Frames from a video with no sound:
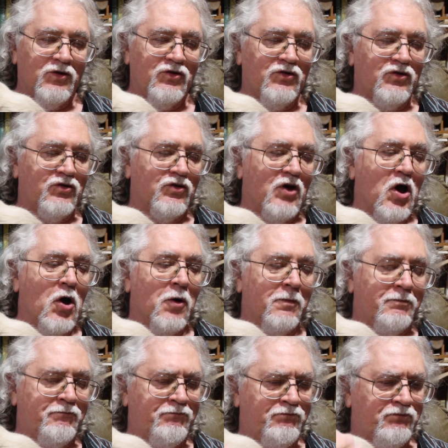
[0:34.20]
So,
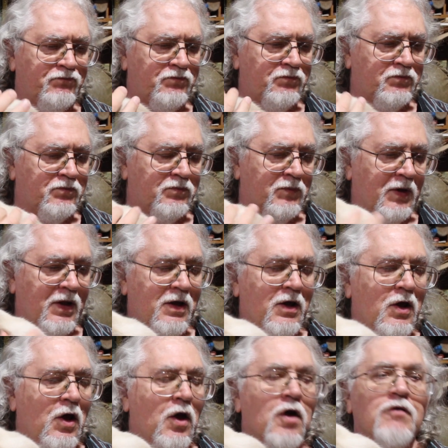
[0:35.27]

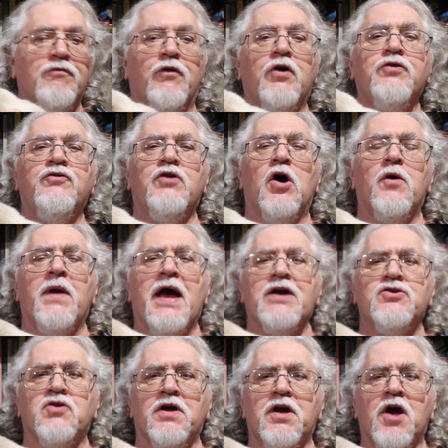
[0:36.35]
first note
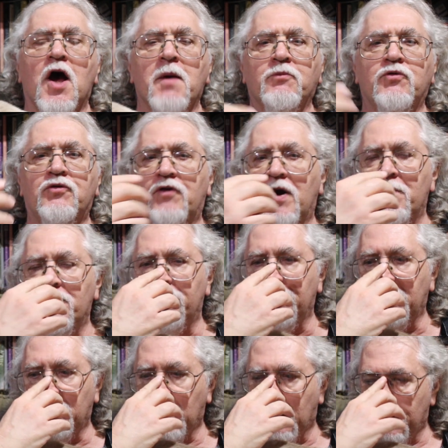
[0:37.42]
actually comes from
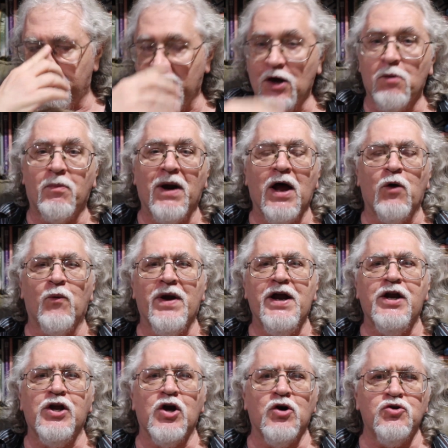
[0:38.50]
the uh, Neal Brown
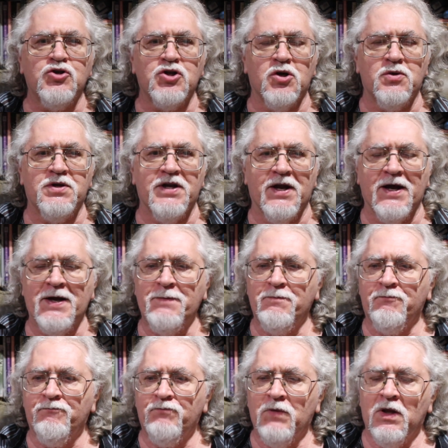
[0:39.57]
radio show tonight.
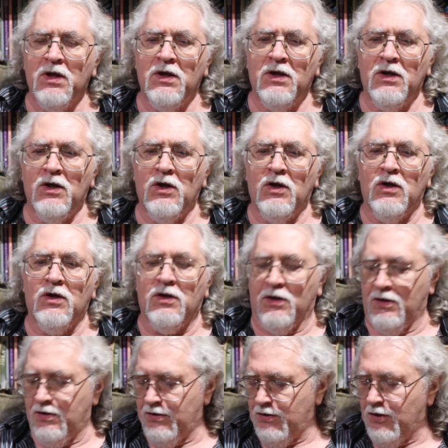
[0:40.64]

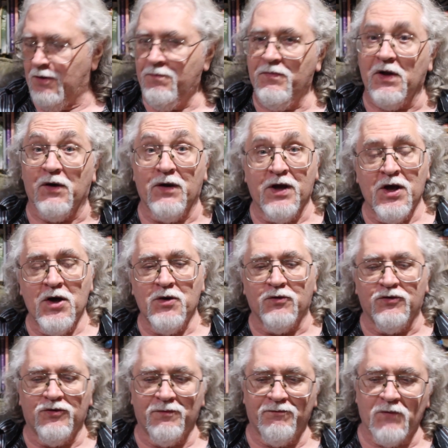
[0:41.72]
Nope, there he
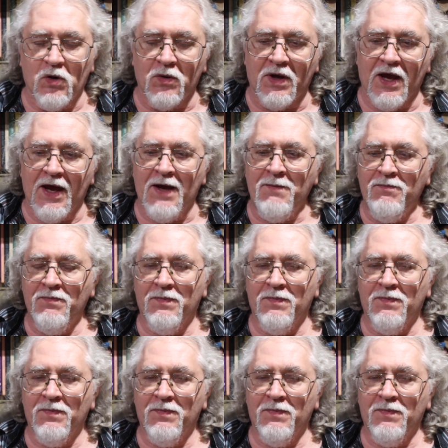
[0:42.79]
goes. Okay.